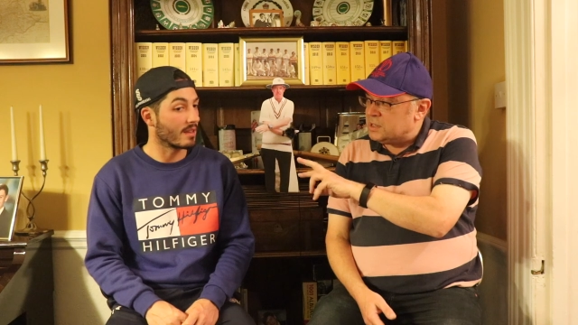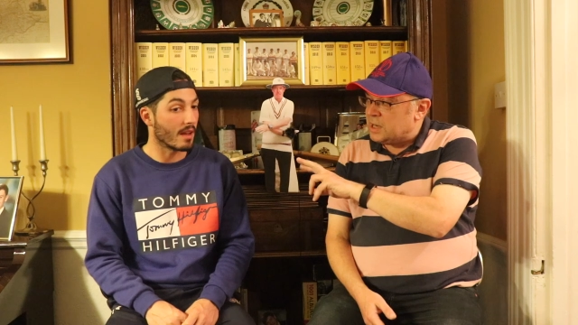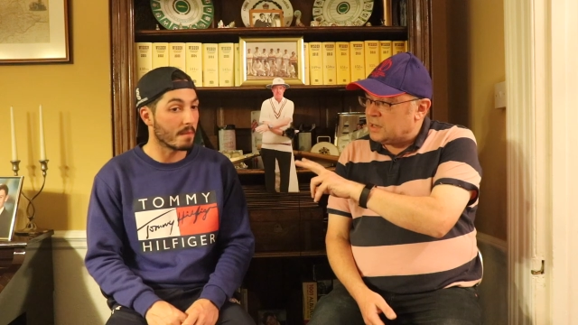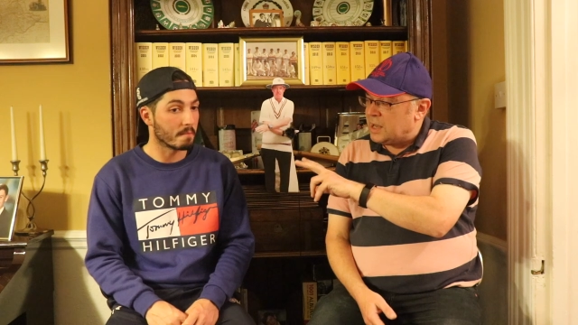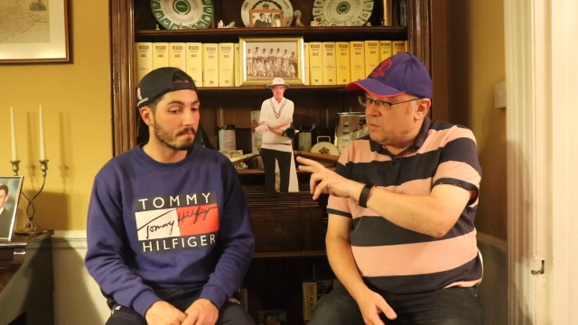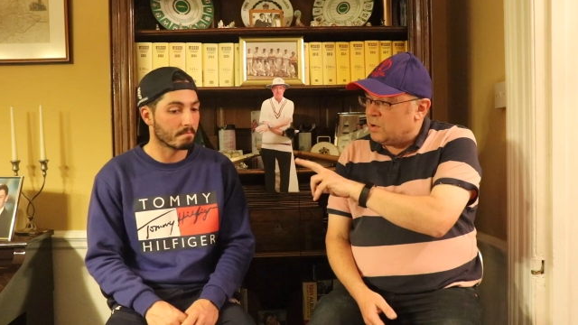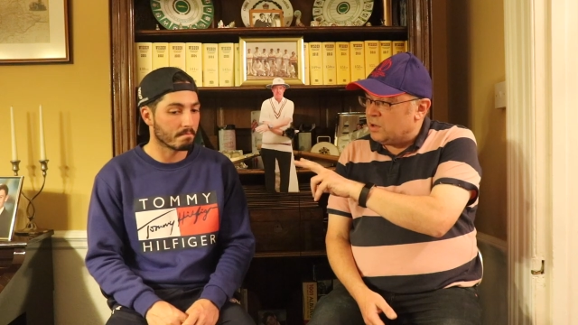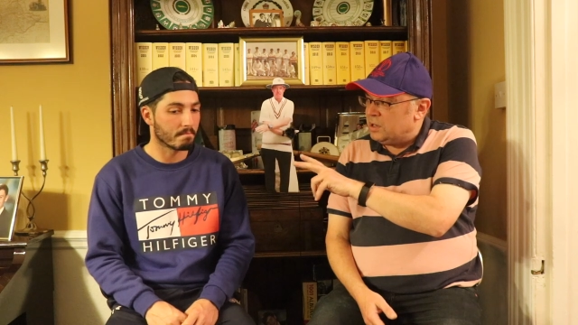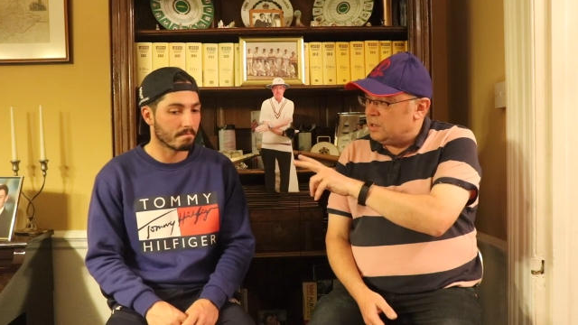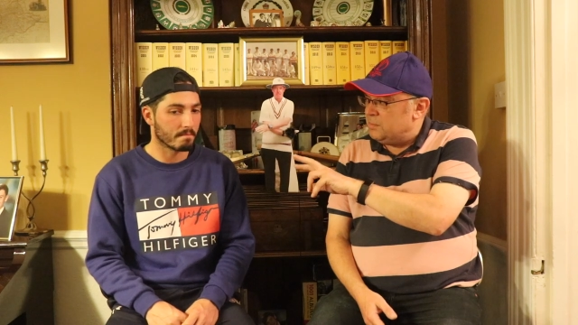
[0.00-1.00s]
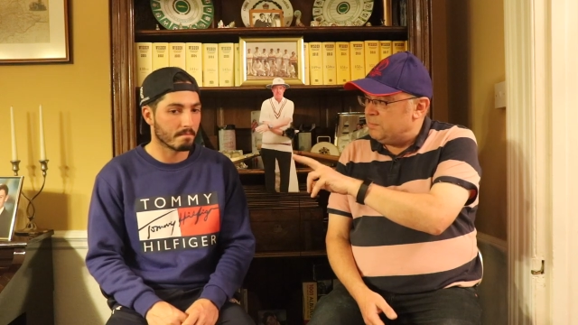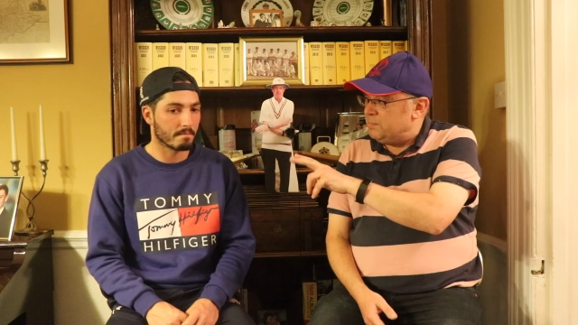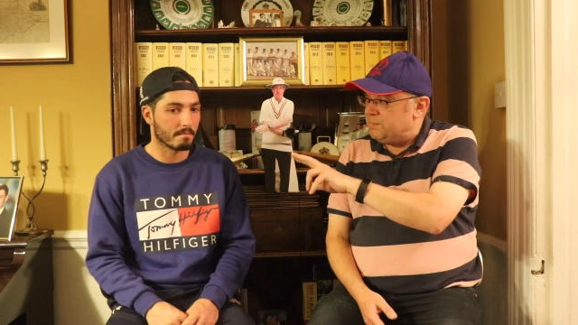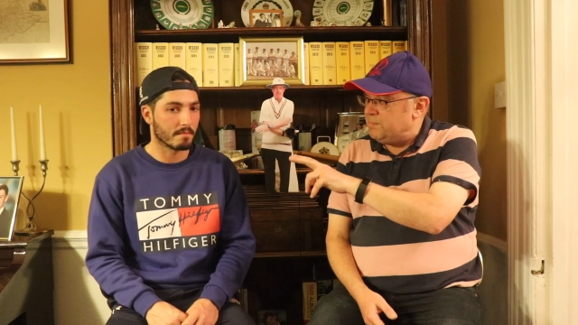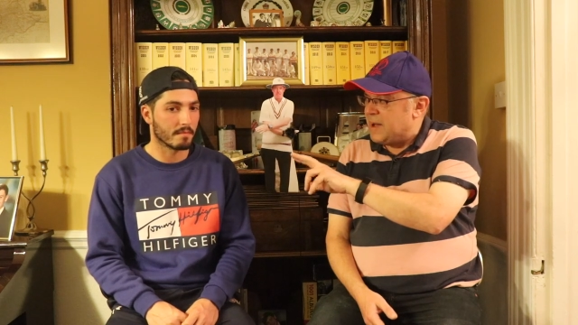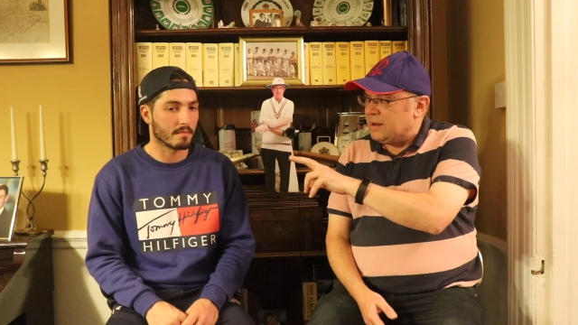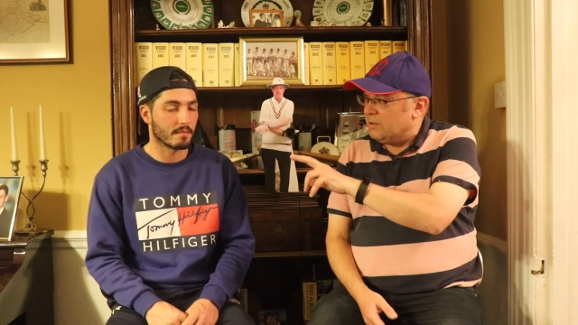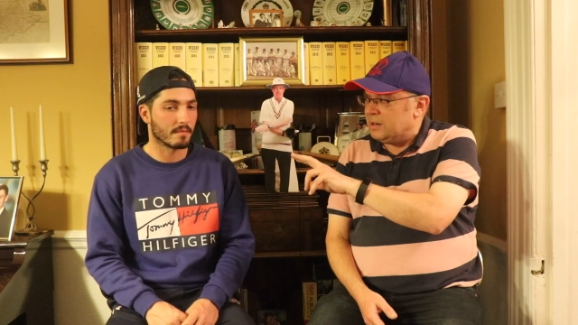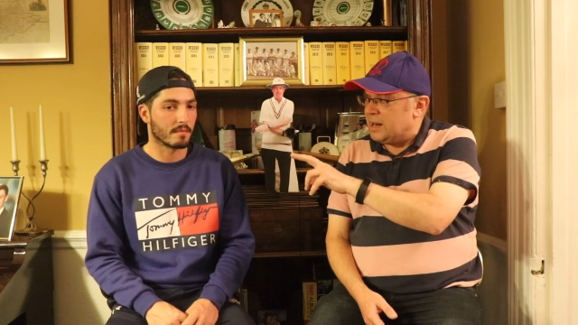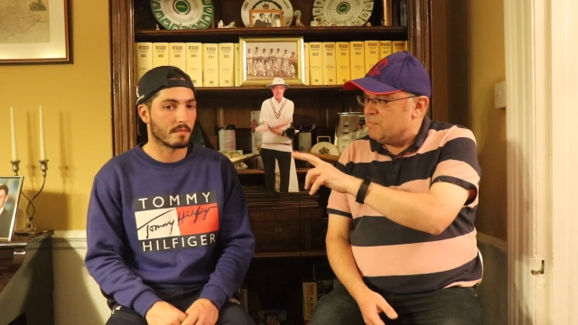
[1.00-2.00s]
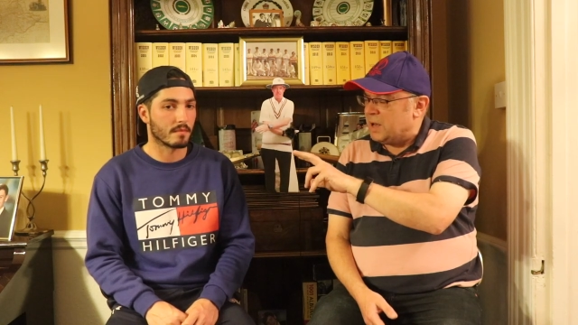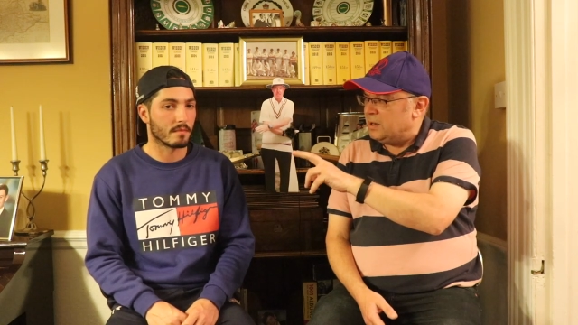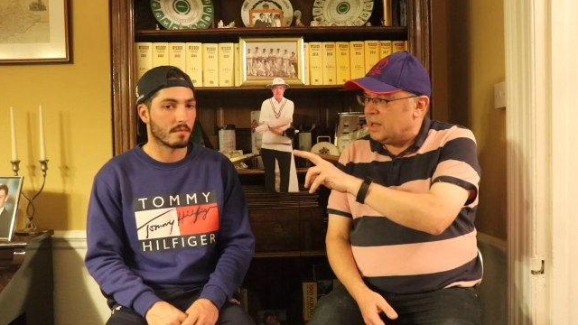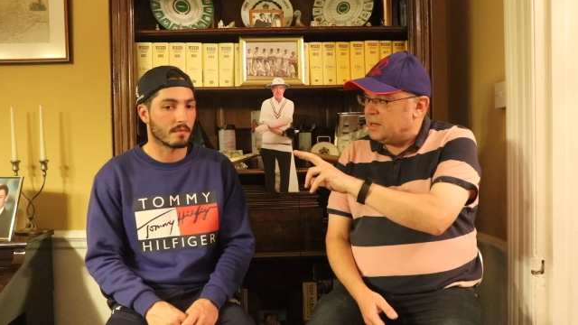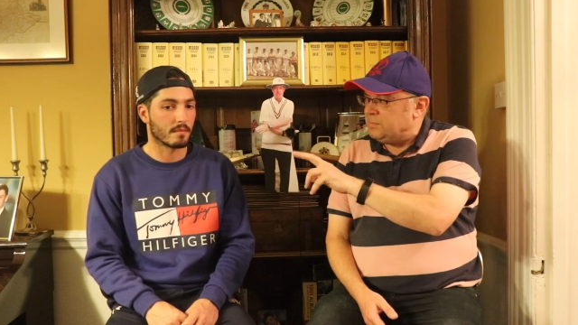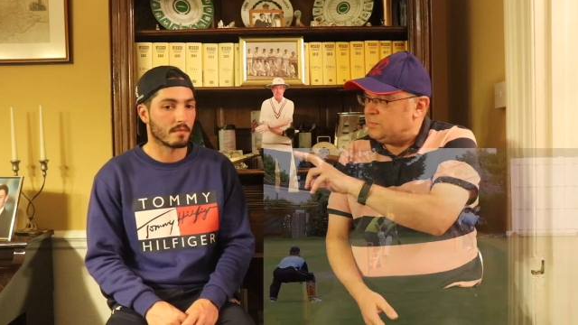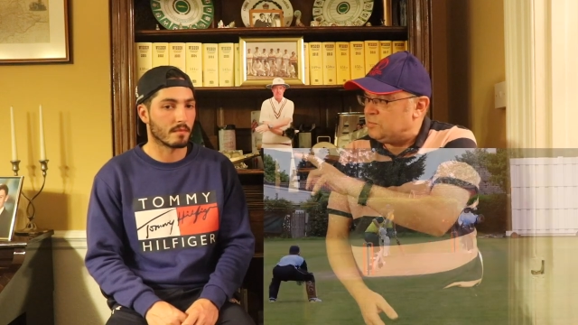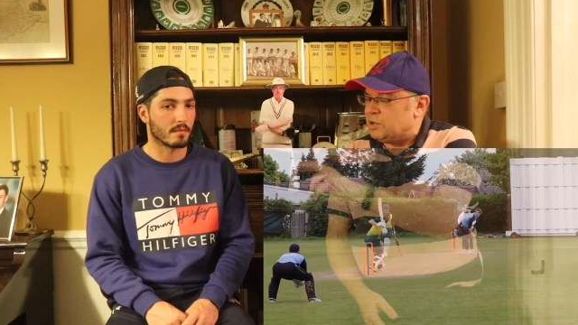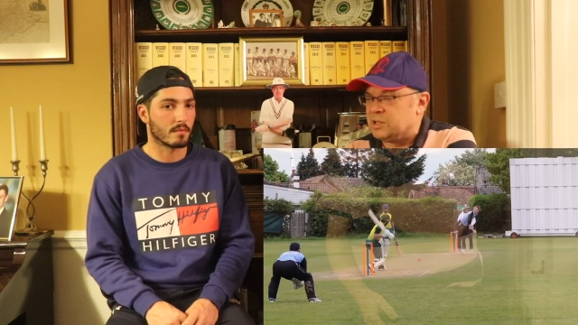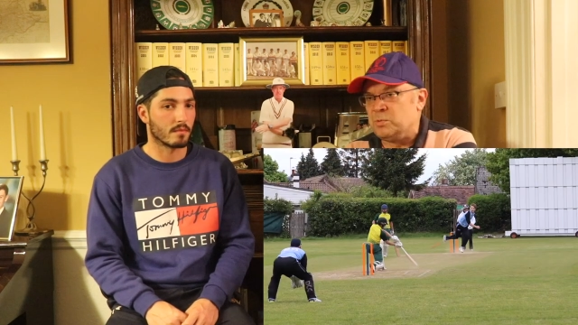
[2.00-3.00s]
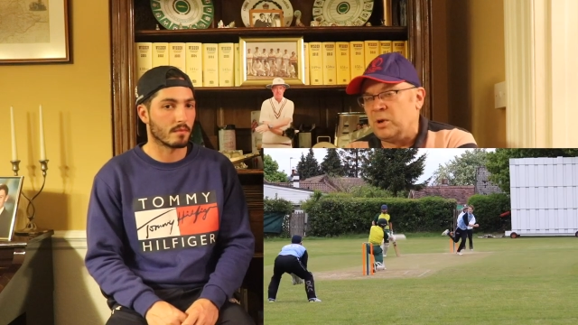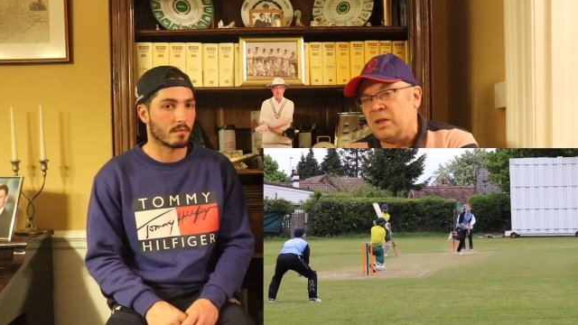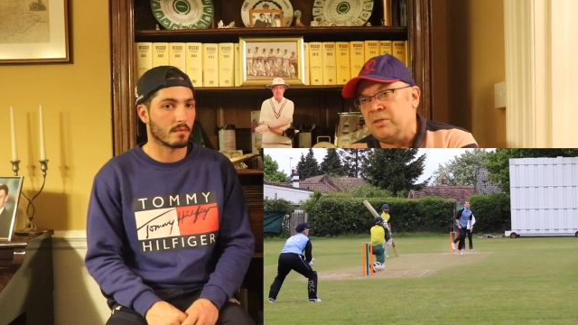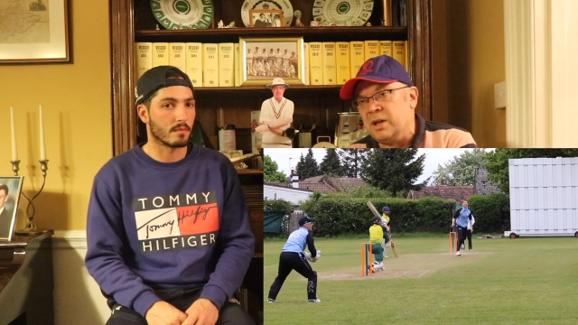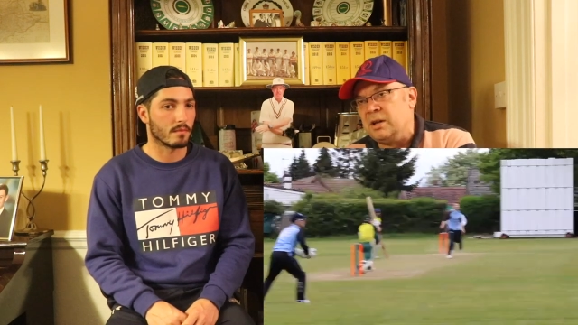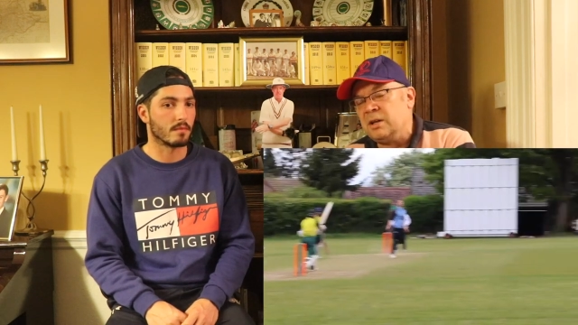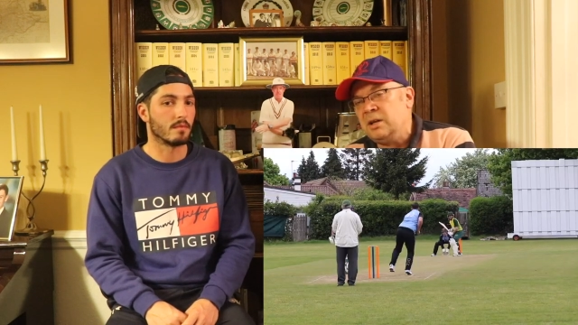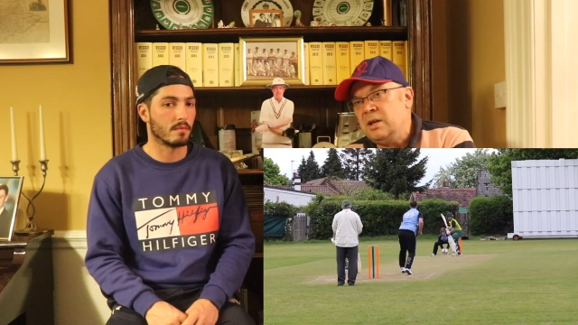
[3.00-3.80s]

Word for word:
Speaker 1: a Sunday one and a bank holiday Monday Trust one, I think.